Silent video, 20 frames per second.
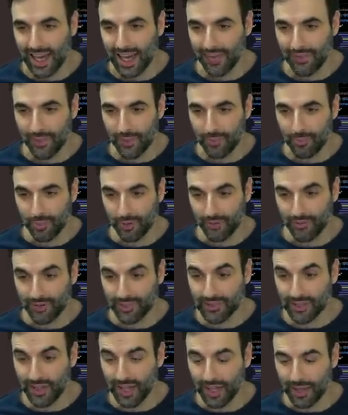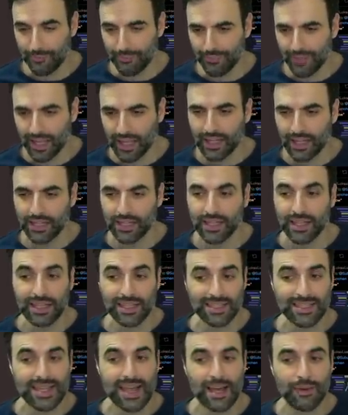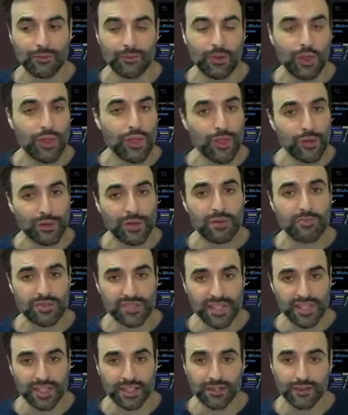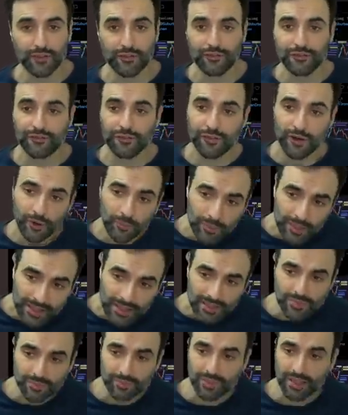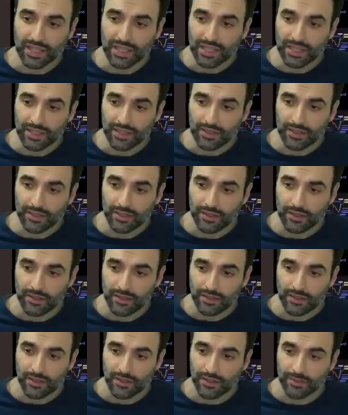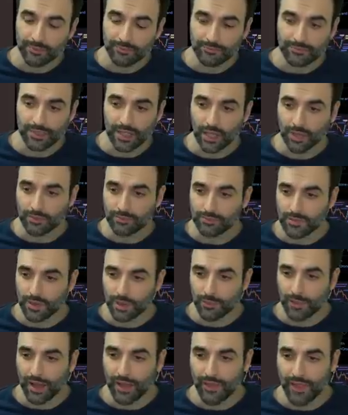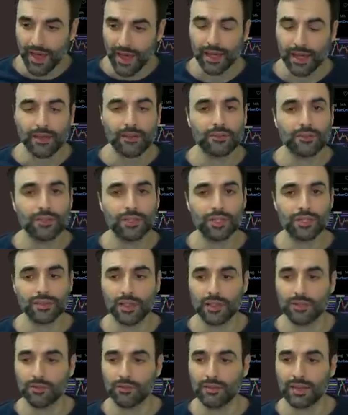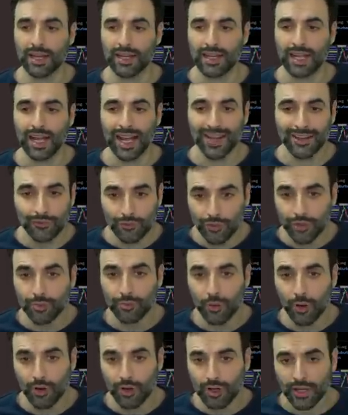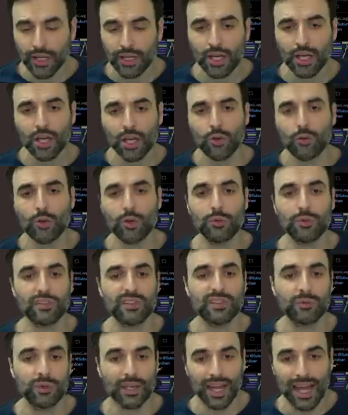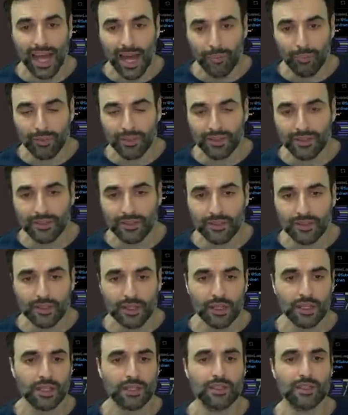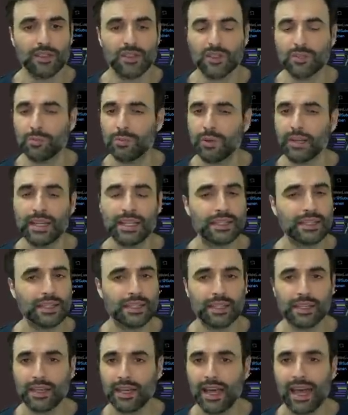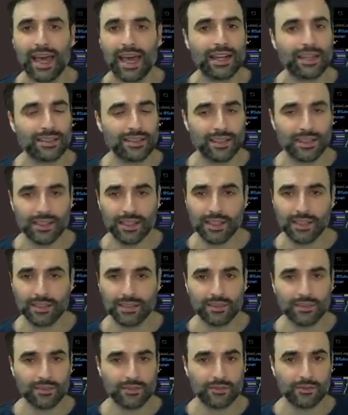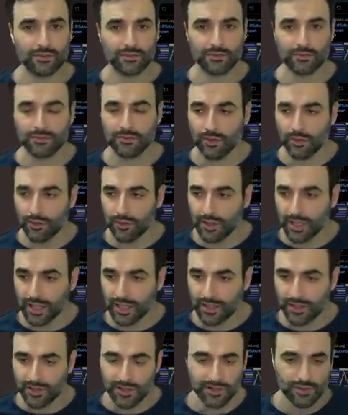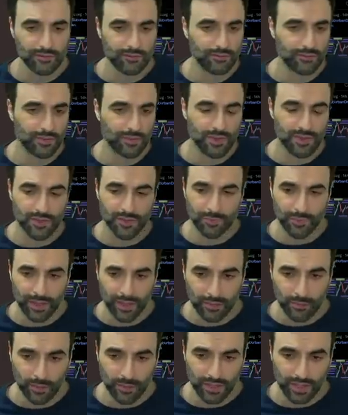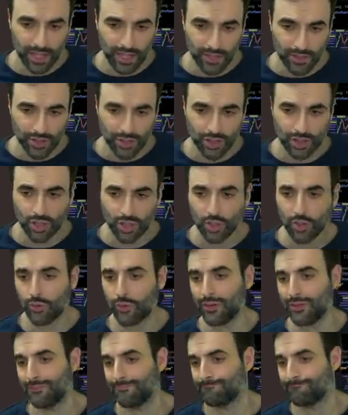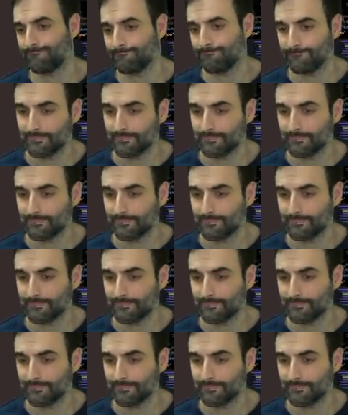at the perfect time. It is down 30% from its peak, around that just under 900 mark. We will see what happens. Despite excellent earnings, despite what they had shown,